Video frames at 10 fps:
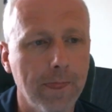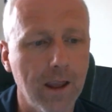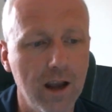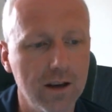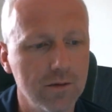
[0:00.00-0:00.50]

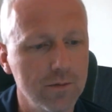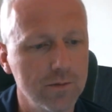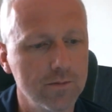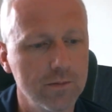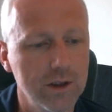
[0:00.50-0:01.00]
And
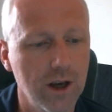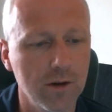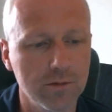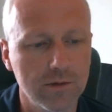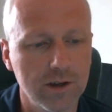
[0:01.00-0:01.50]
you
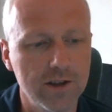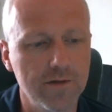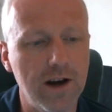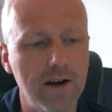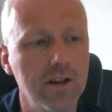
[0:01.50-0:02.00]
know, it's a
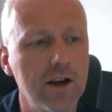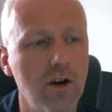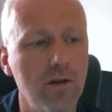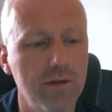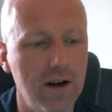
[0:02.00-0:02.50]
5-click
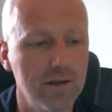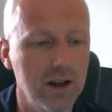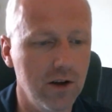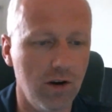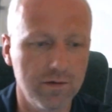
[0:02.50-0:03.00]
on,
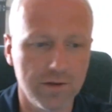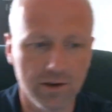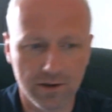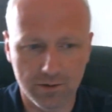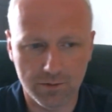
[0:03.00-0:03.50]
5-click off.
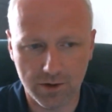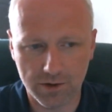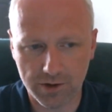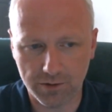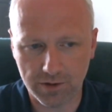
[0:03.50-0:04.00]
1,
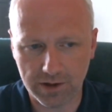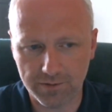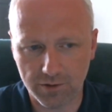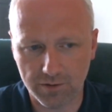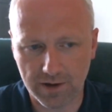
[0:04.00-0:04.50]
2, 3,
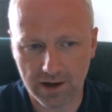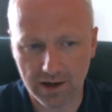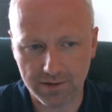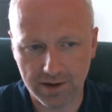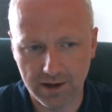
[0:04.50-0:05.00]
4,
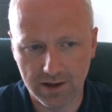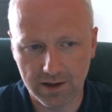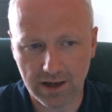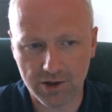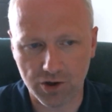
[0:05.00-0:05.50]
5.
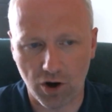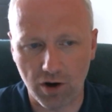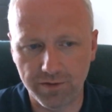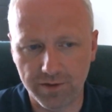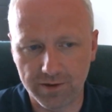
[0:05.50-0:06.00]
That's
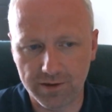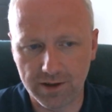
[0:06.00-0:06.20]
off.